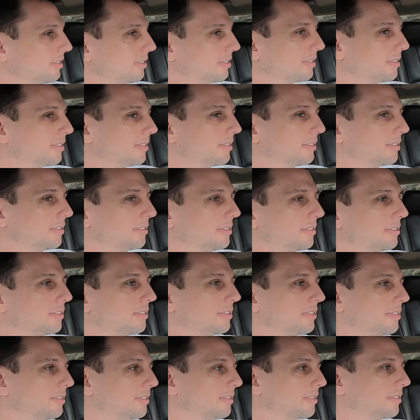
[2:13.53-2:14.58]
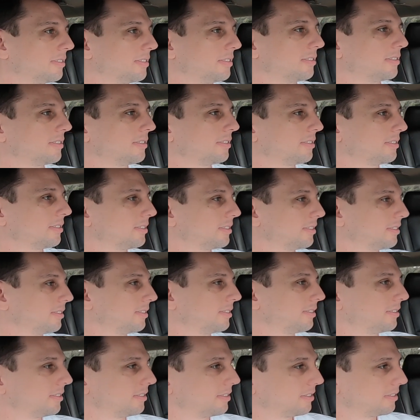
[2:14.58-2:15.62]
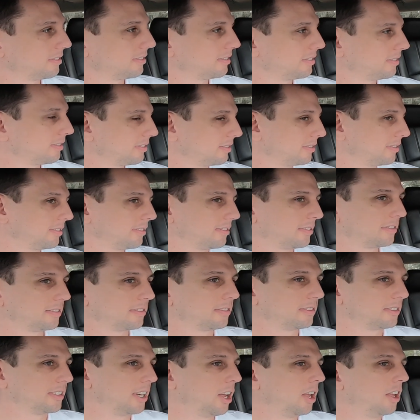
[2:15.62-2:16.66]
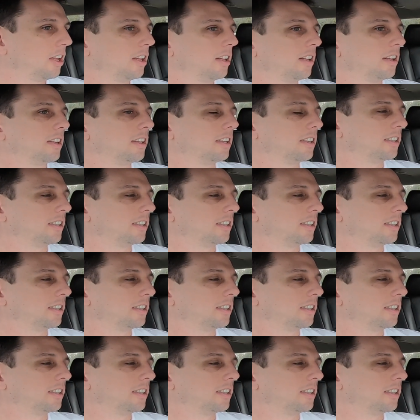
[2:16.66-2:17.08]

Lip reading: No words are spoken by the person on screen.